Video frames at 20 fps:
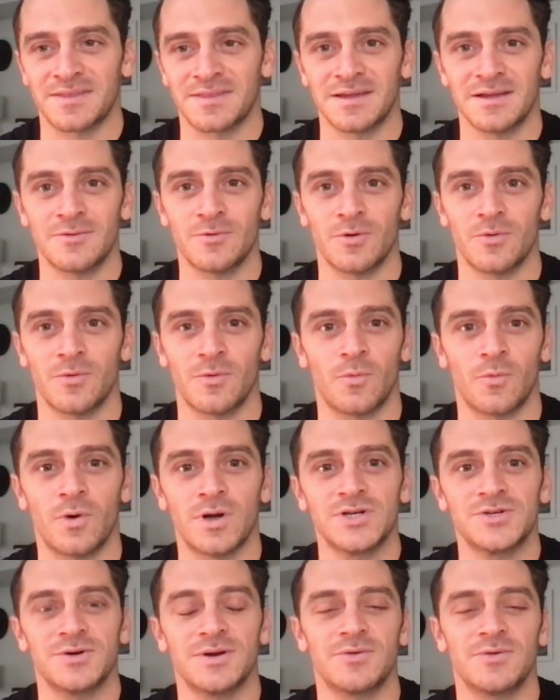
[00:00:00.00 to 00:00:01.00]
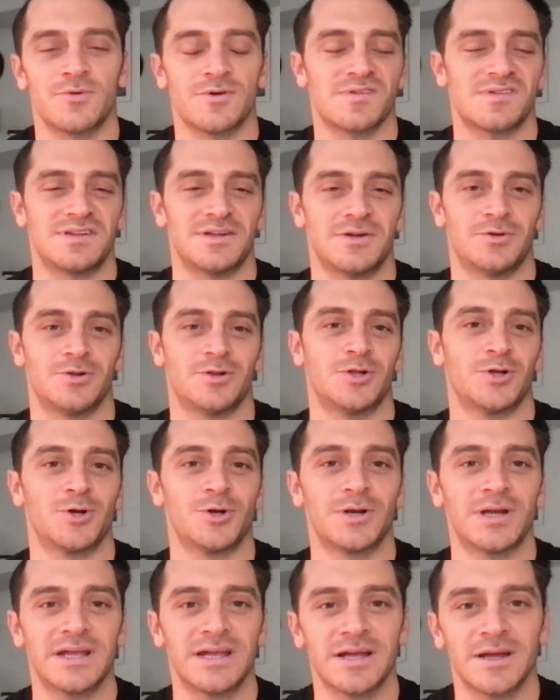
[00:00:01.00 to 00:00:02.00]
think one trend we're still
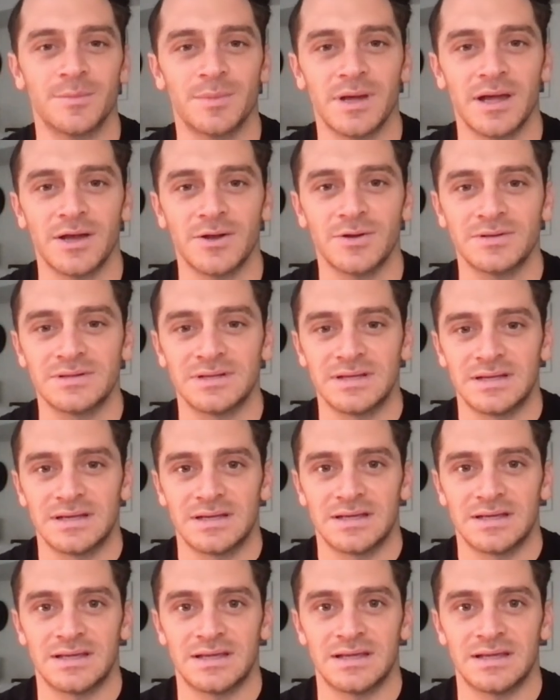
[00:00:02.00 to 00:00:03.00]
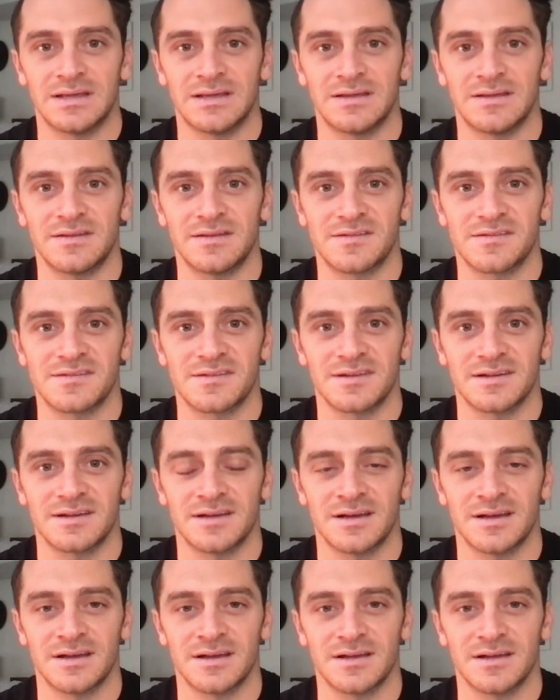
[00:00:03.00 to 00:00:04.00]
learning about is
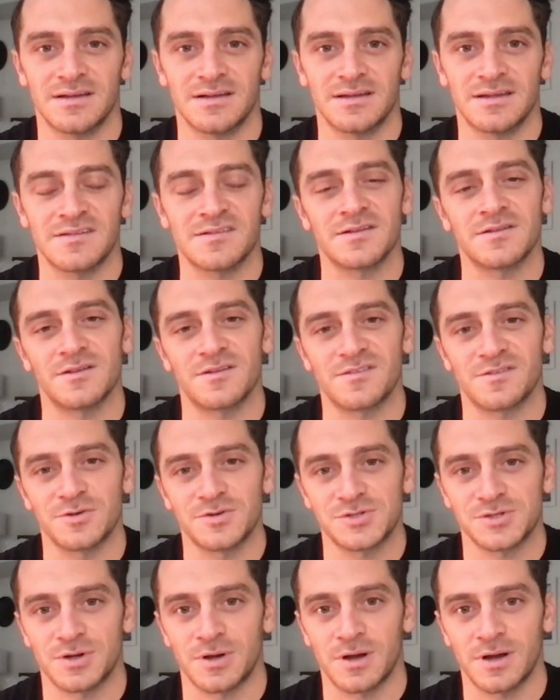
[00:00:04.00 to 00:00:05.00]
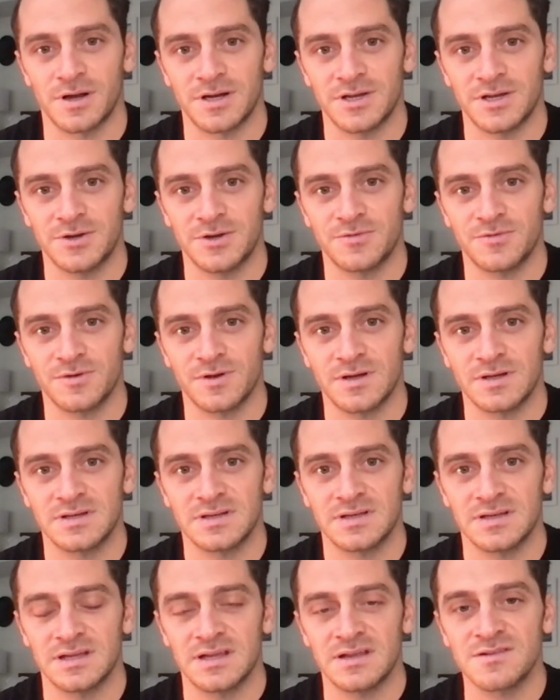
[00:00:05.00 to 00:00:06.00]
on the social audio front.
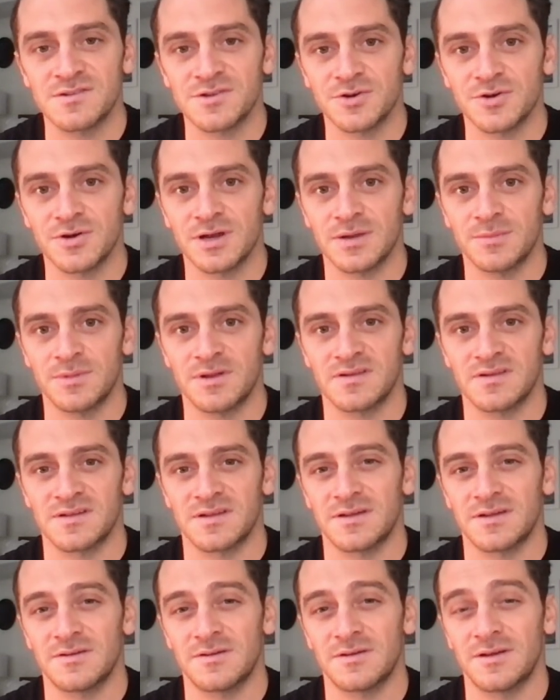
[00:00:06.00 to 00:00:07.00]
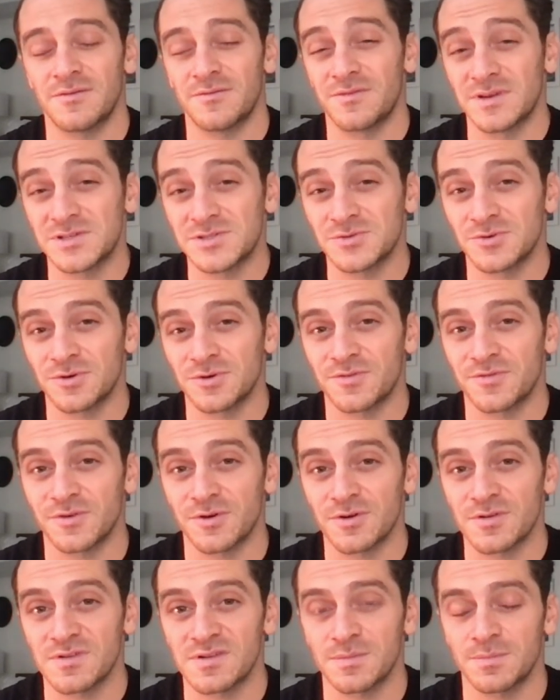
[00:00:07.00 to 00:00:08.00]
Instagram is a visual
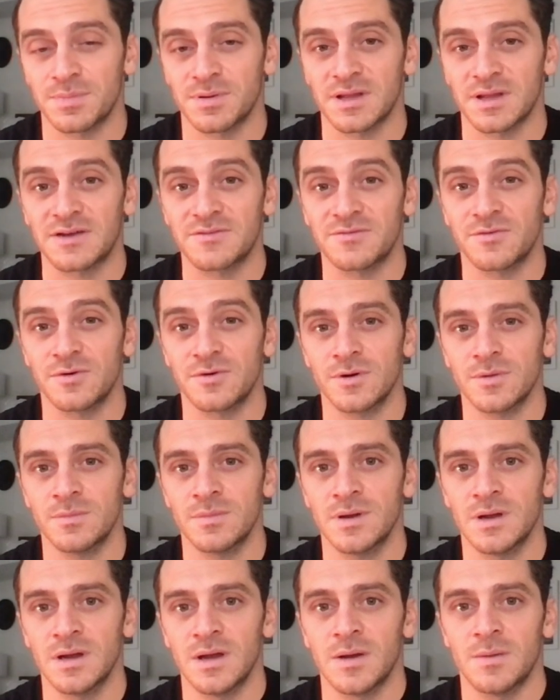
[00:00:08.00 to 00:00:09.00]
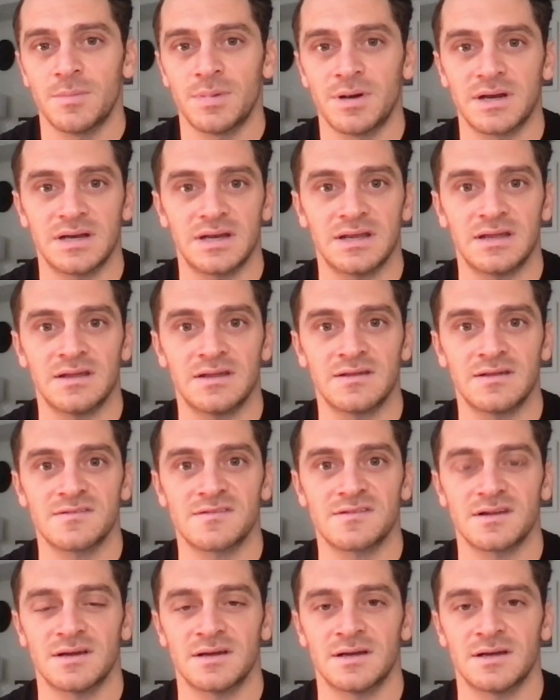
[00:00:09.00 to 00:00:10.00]
first platform, but it
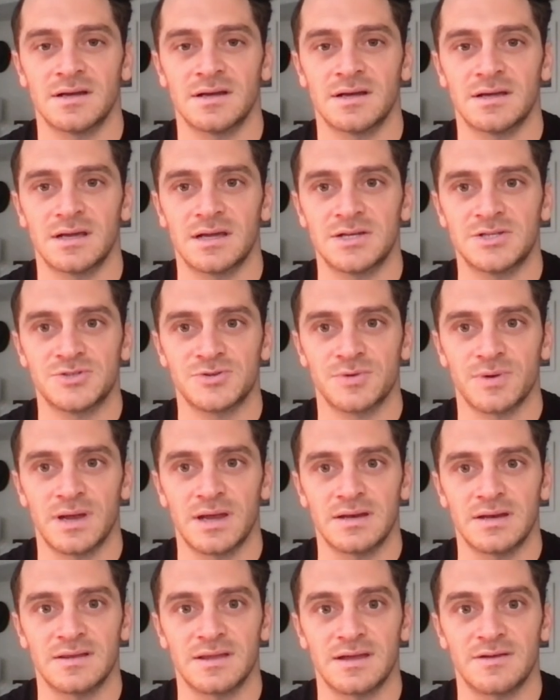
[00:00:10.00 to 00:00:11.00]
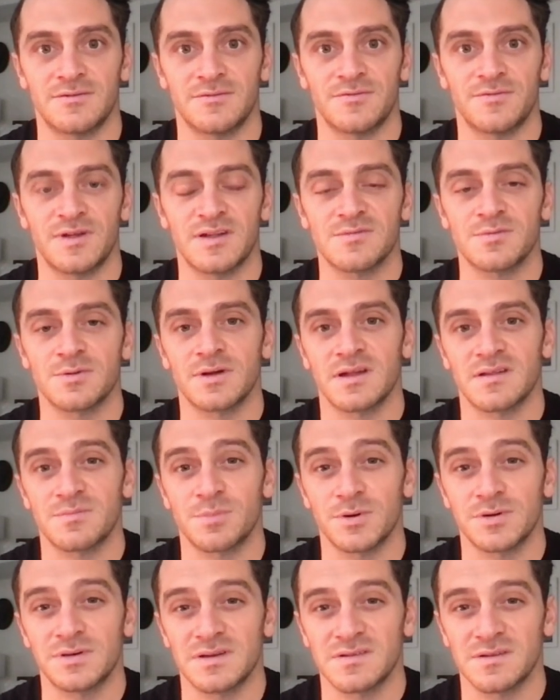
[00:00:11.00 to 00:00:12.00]
is a trend that Facebook has
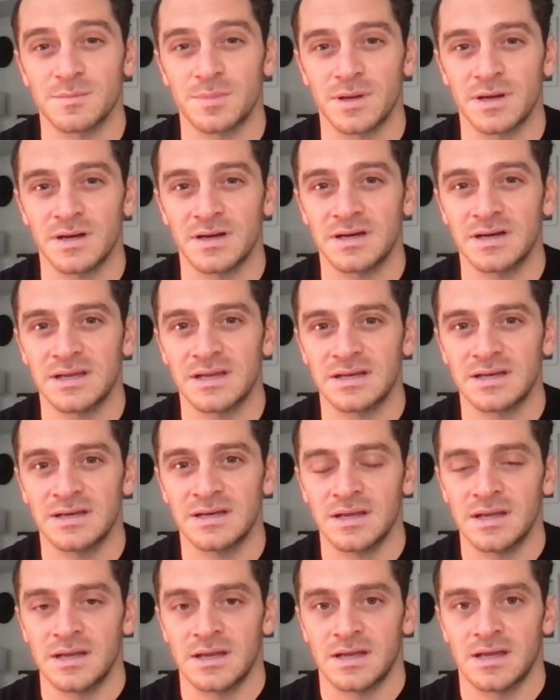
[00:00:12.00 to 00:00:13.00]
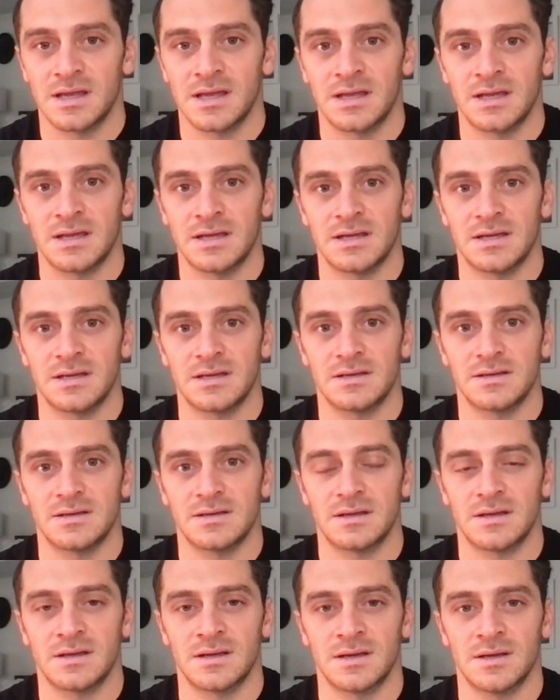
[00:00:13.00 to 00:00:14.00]
participated in. And
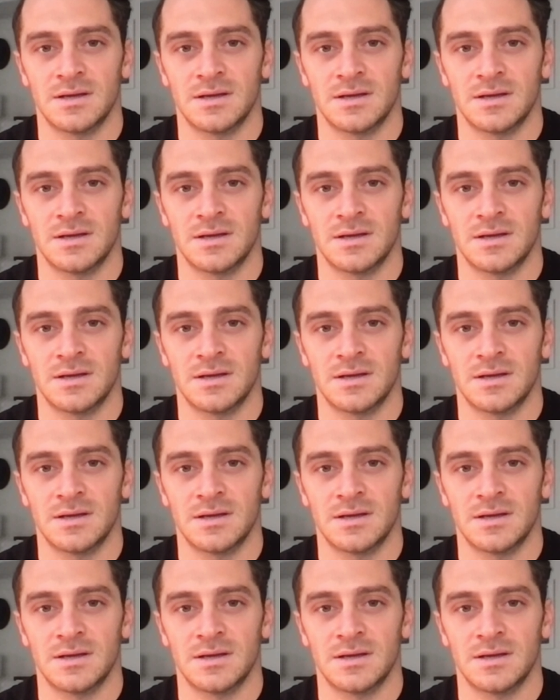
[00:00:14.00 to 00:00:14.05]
